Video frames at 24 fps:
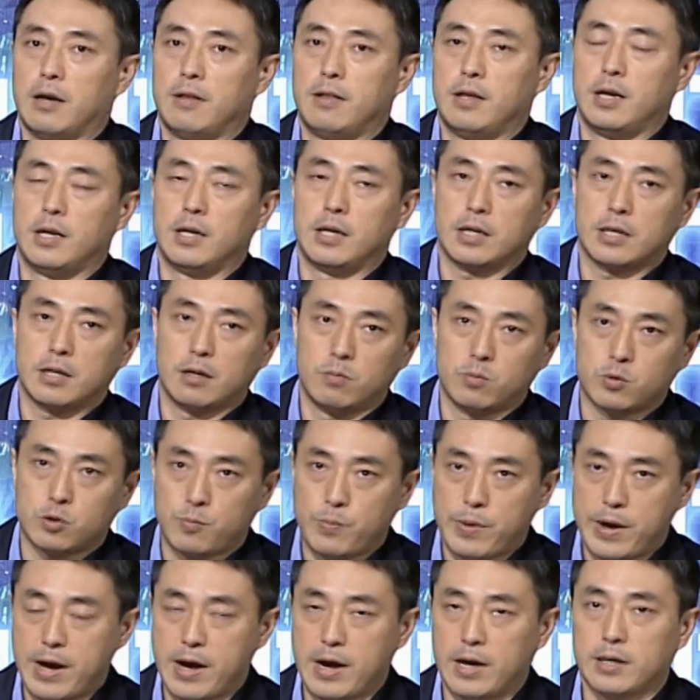and then it comes
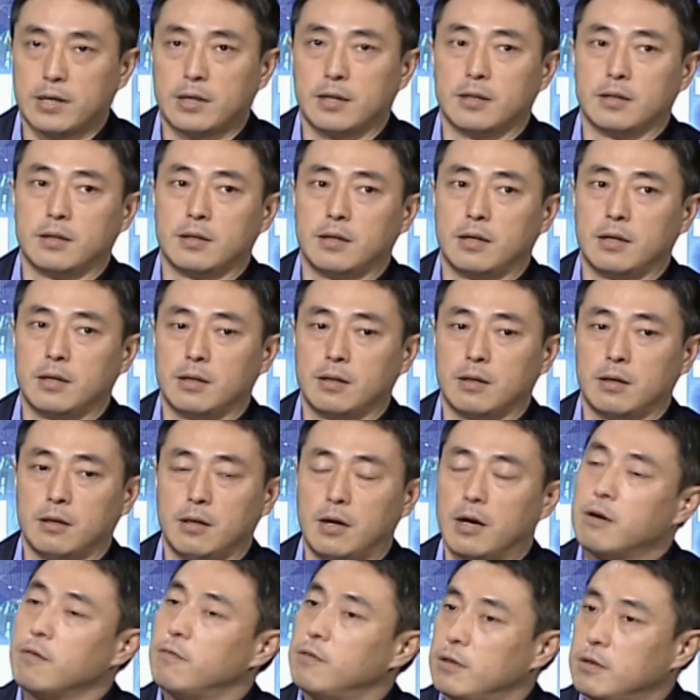back, and it, a
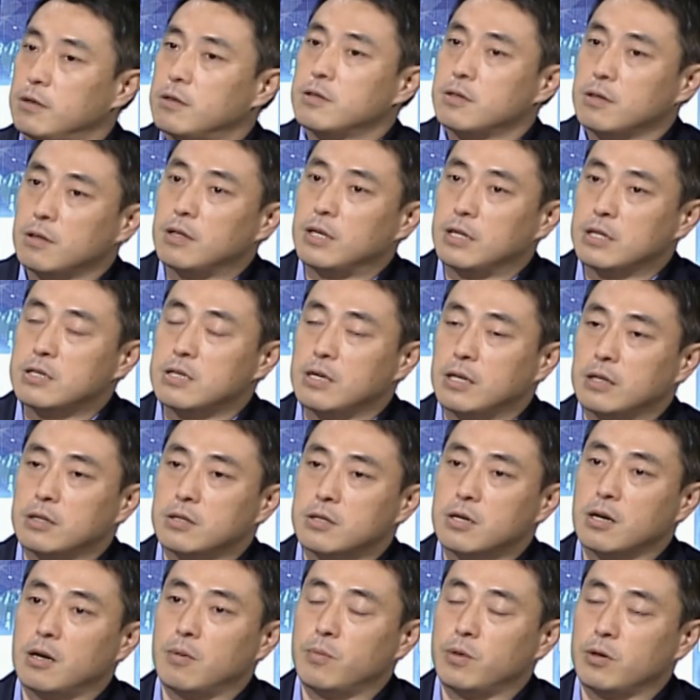lot of these, these things
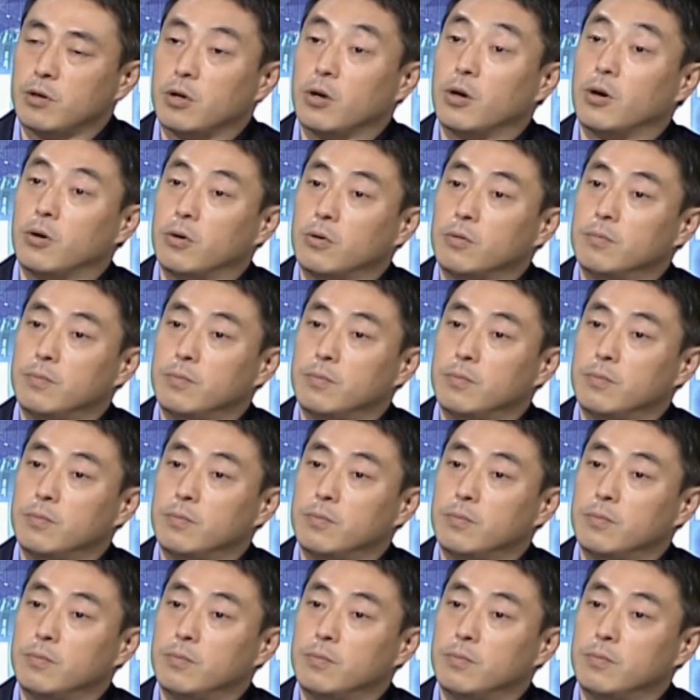come and go. Go